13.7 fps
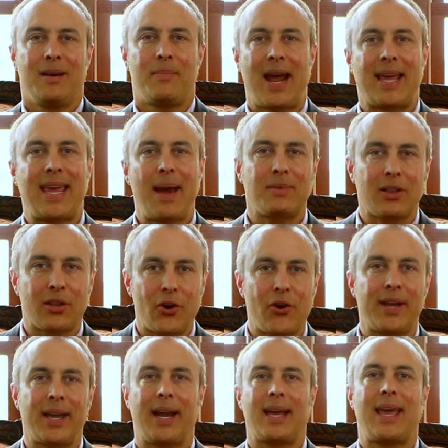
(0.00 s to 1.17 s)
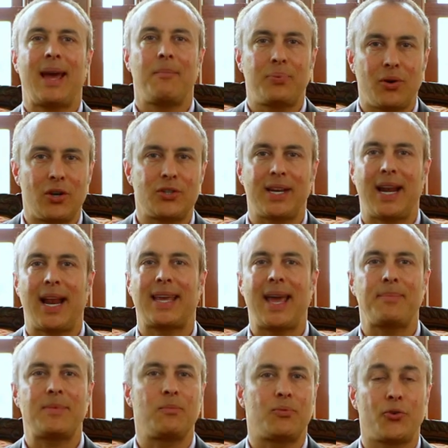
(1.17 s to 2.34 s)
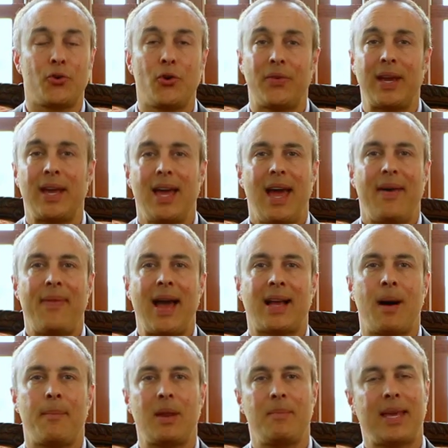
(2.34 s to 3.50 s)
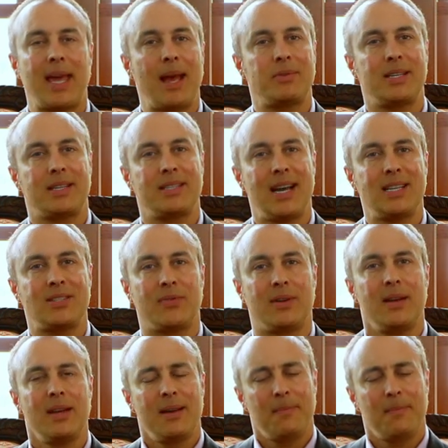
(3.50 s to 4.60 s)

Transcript: But I kept learning and I kept pushing and I kept improving, and that company became successful.